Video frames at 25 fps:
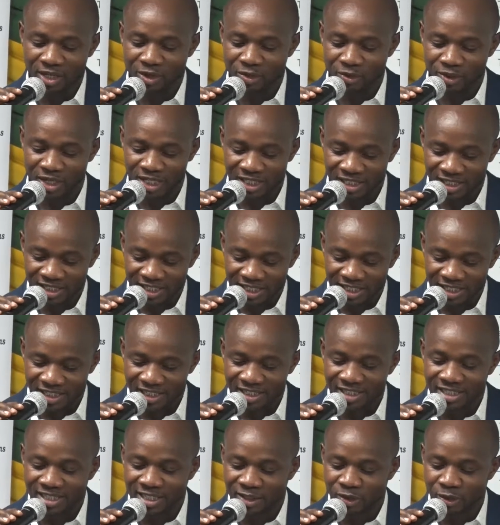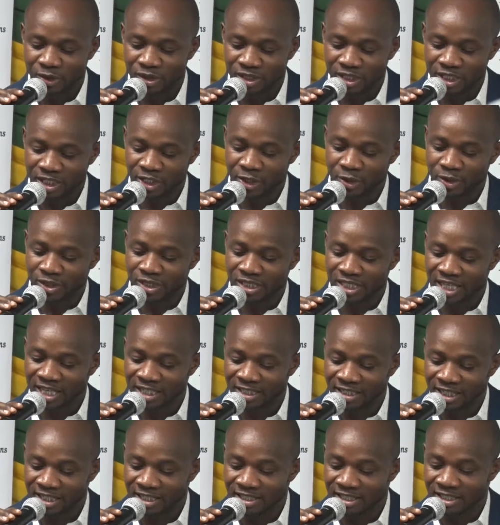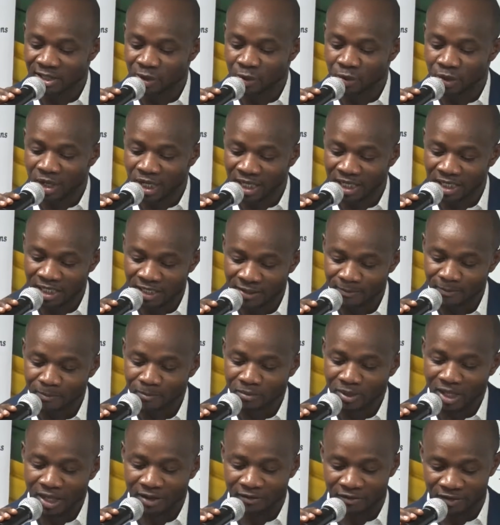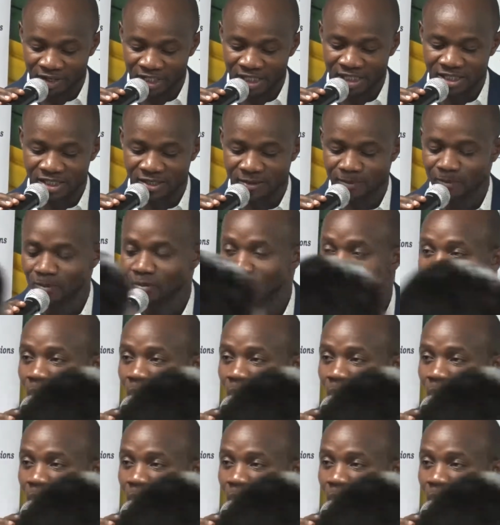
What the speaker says: Residents Associations Excellence Award event.